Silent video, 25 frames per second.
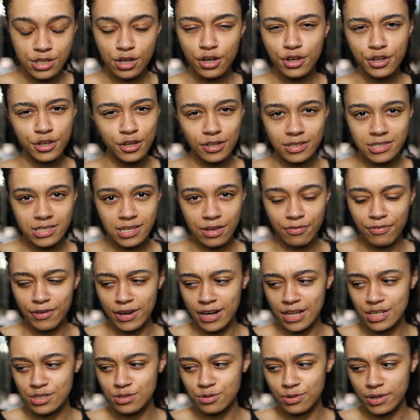It's got good stuff
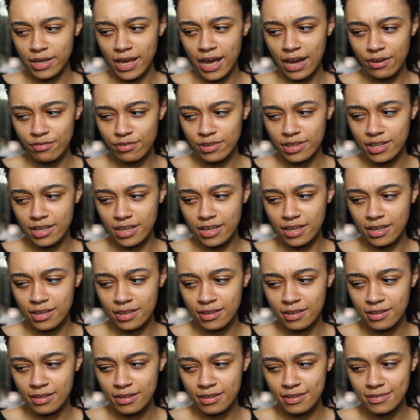in it, so it can't
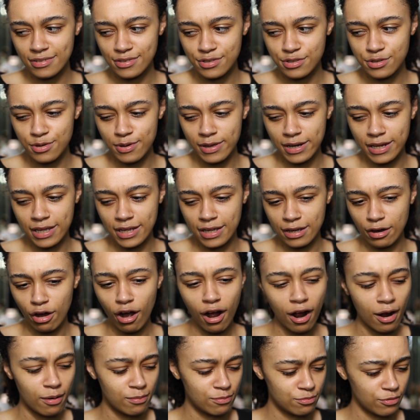really do any
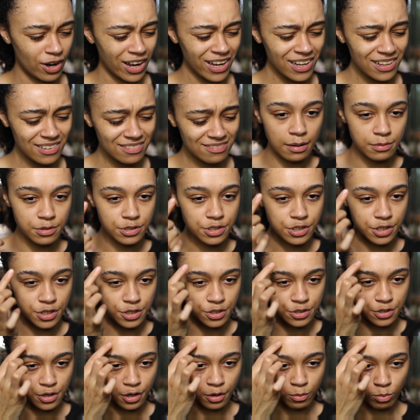harm, right? I'm just
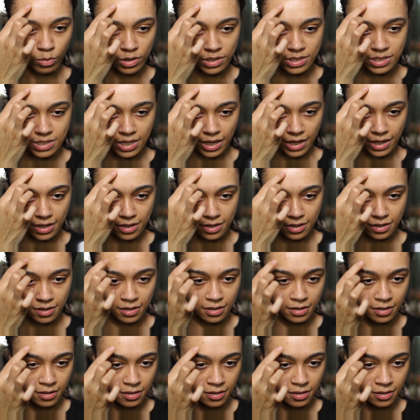going to do it on one side.